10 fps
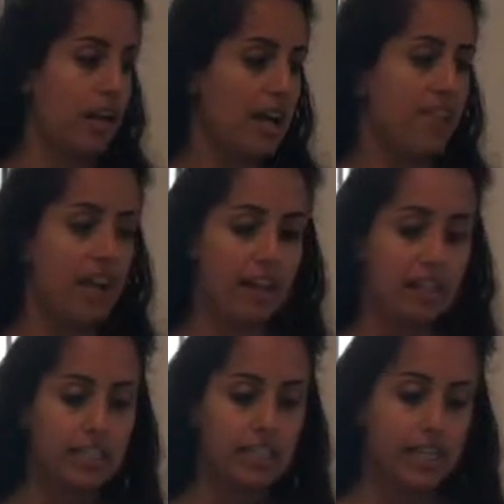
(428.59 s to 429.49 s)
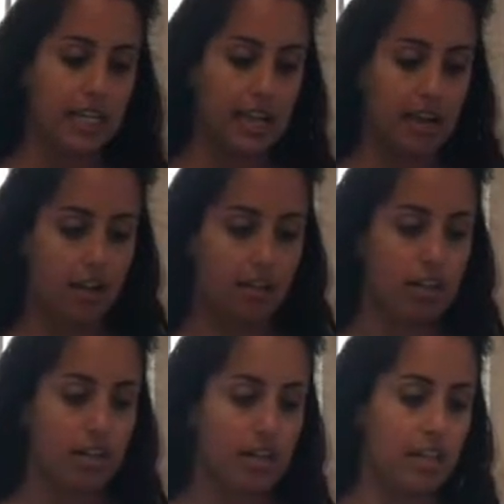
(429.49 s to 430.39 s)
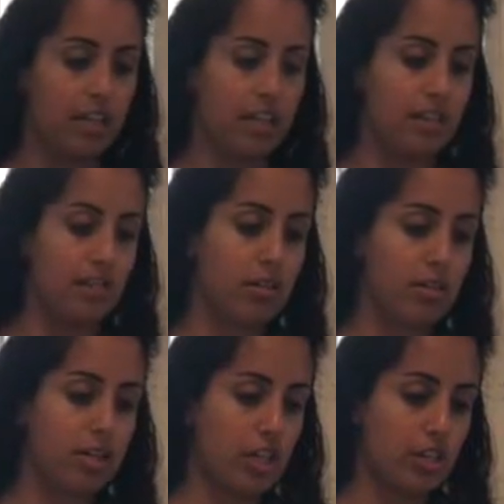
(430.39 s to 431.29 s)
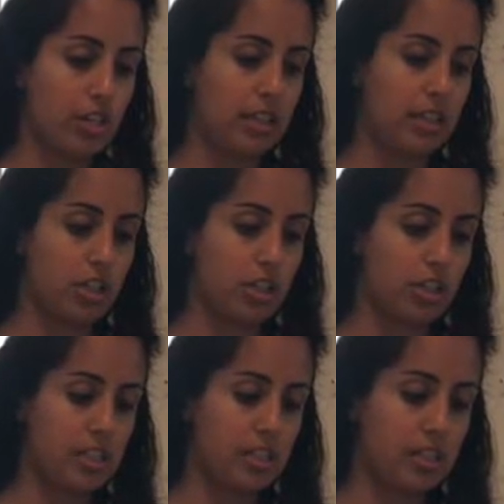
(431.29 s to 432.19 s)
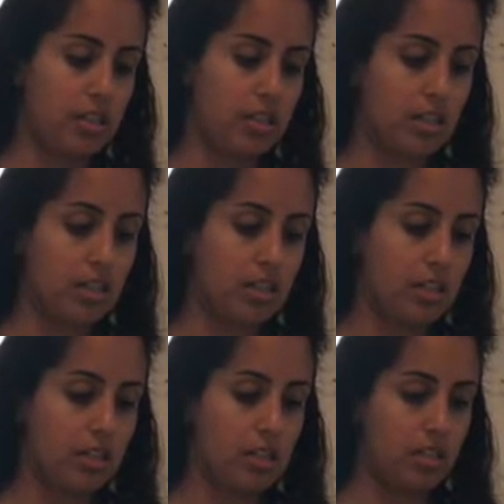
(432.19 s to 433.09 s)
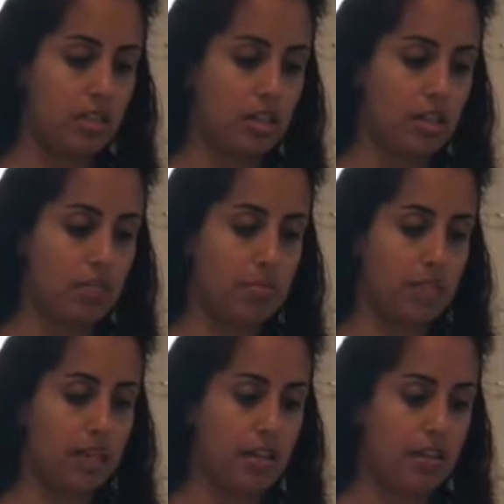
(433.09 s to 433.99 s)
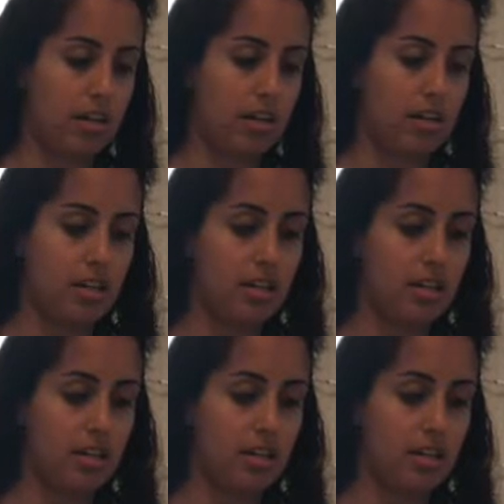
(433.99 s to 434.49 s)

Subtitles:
And if any is sticking out, you can gently just toss them together and